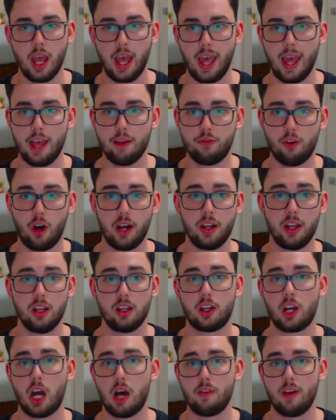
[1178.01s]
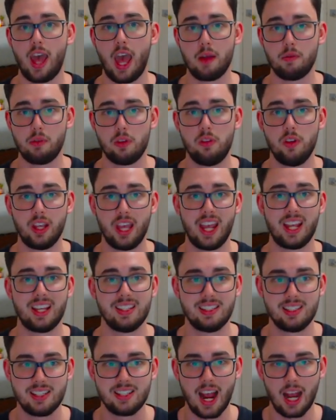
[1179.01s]
if I didn't cover everything
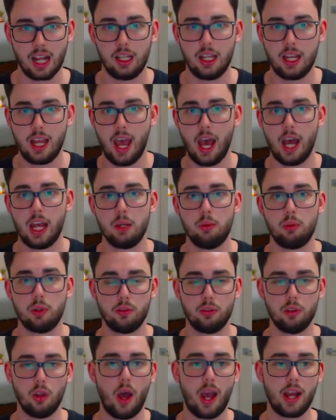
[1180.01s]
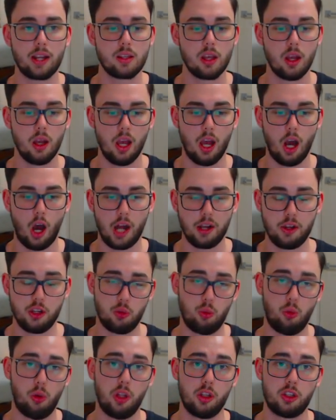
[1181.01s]
exactly how you would have liked. I just
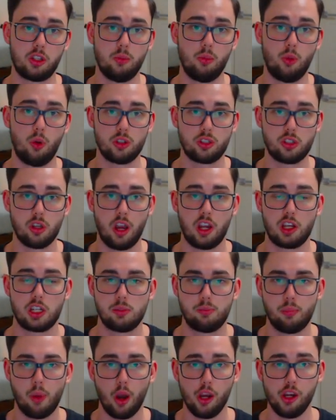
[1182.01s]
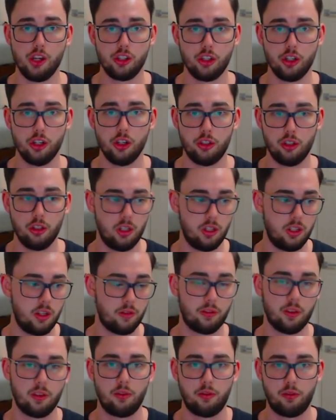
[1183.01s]
wanted to more so expose you to the
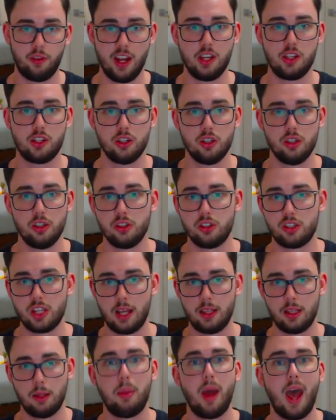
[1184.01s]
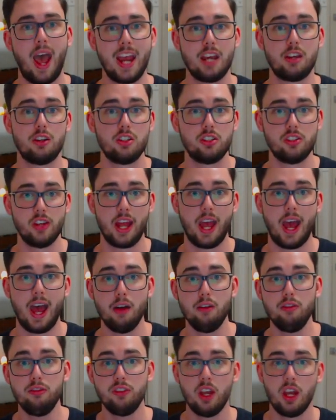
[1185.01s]
different features and the pages they
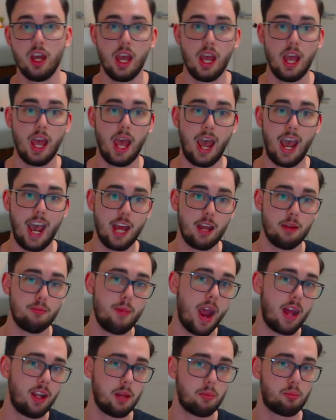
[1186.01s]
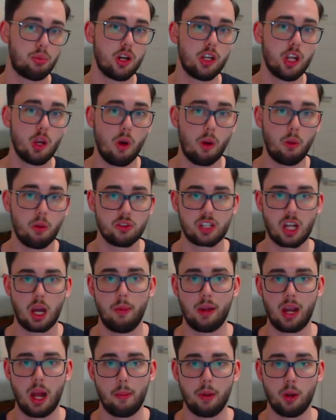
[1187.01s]
have, and mainly bring you what was
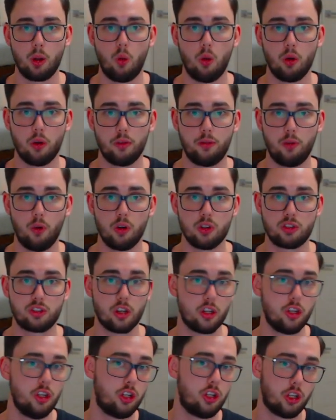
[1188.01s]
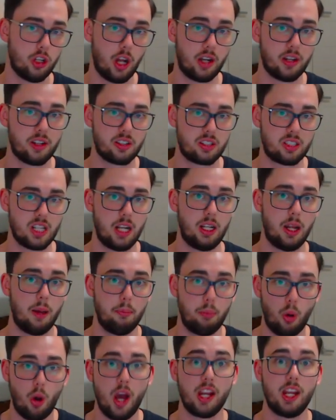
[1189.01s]
coming up in quarter 4 so you can understand that
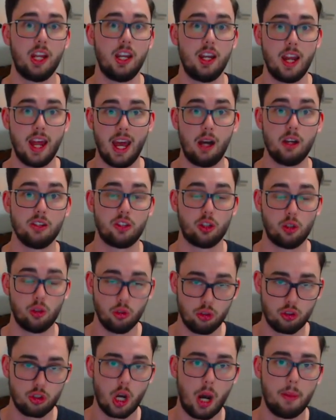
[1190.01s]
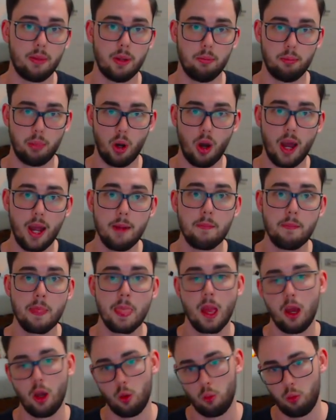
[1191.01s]
buying in now is a good time to buy
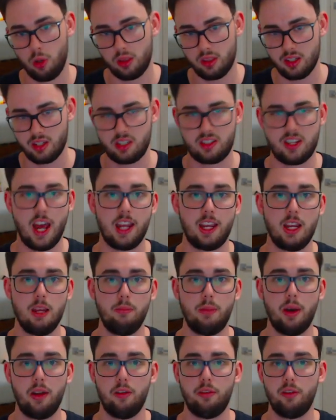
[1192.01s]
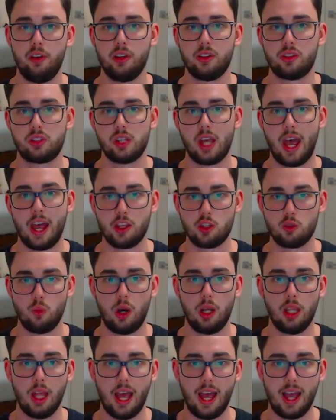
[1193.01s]
with the staking benefits as
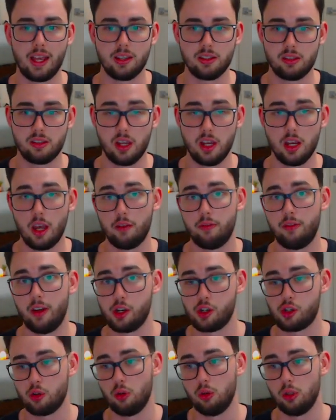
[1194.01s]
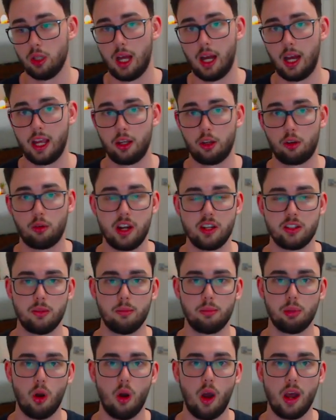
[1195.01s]
well as the eventual increase in
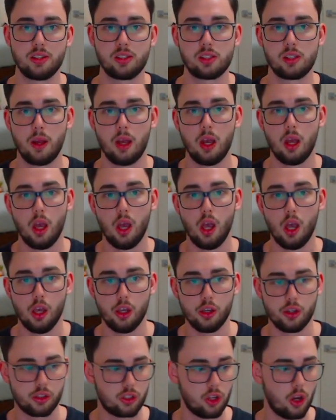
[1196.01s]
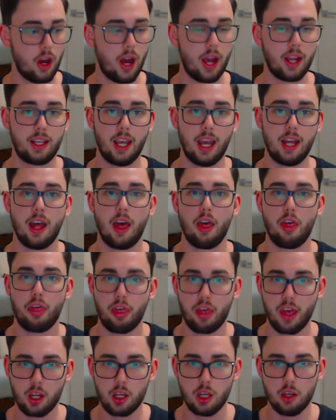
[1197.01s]
price. So again,
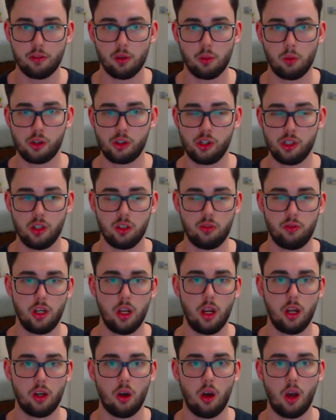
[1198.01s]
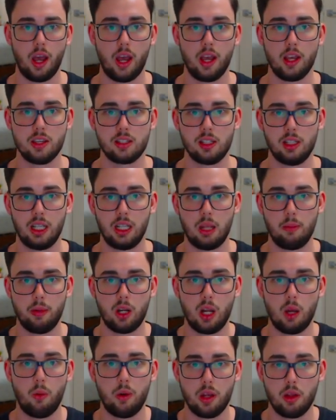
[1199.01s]
thank you for watching this video, guys. Let me
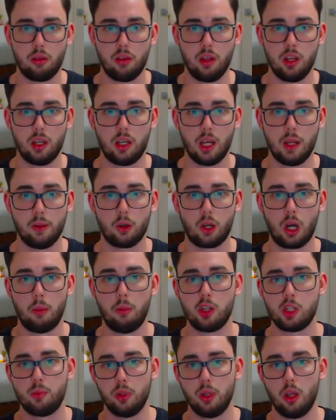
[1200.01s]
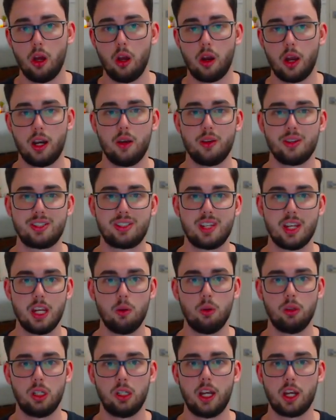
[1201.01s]
know what you think in the comments below, and I'll see you
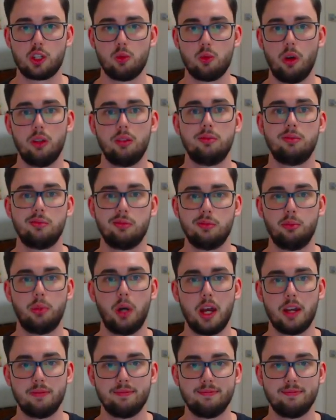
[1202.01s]
on the next one. Bye.